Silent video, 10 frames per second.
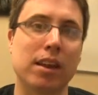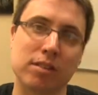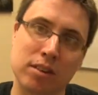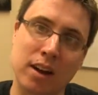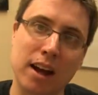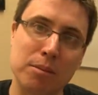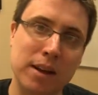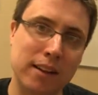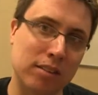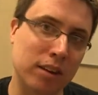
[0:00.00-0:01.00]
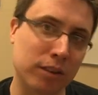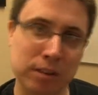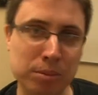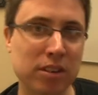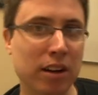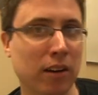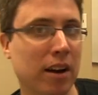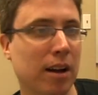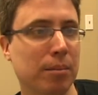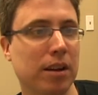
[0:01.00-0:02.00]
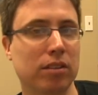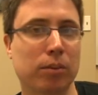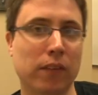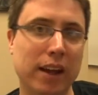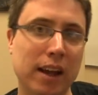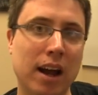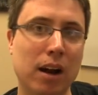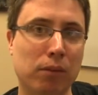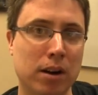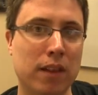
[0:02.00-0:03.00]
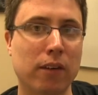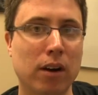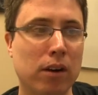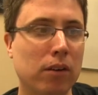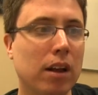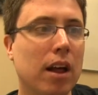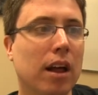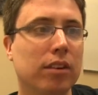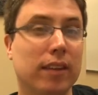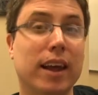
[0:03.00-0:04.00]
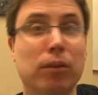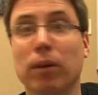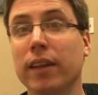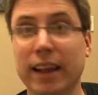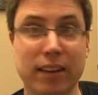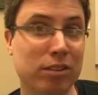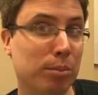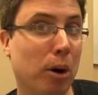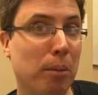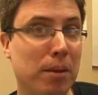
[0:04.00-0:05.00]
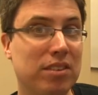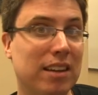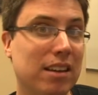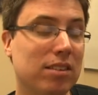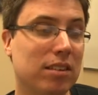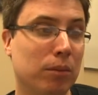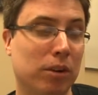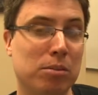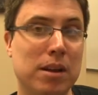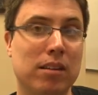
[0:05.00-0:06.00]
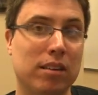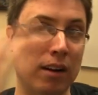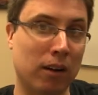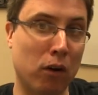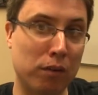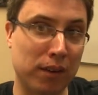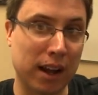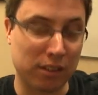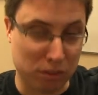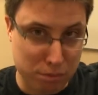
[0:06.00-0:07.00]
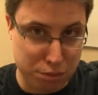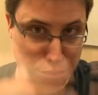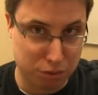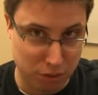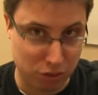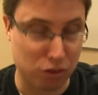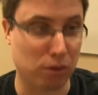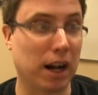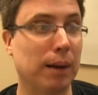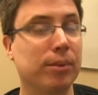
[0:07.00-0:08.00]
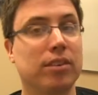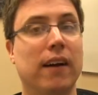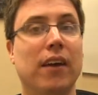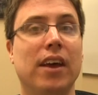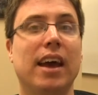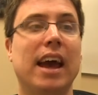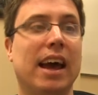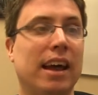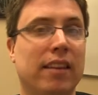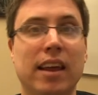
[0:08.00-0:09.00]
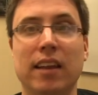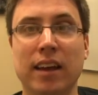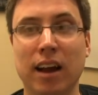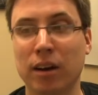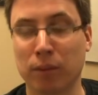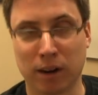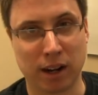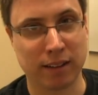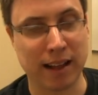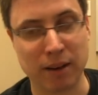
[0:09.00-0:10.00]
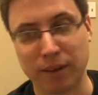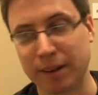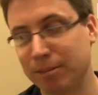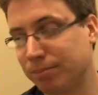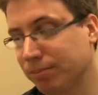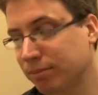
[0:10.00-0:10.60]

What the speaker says: is to kind of make these little subsidiary companies where they can kind of run on their own, so they can run like a small business, which means their overhead just drops, and they kind of work on it that way.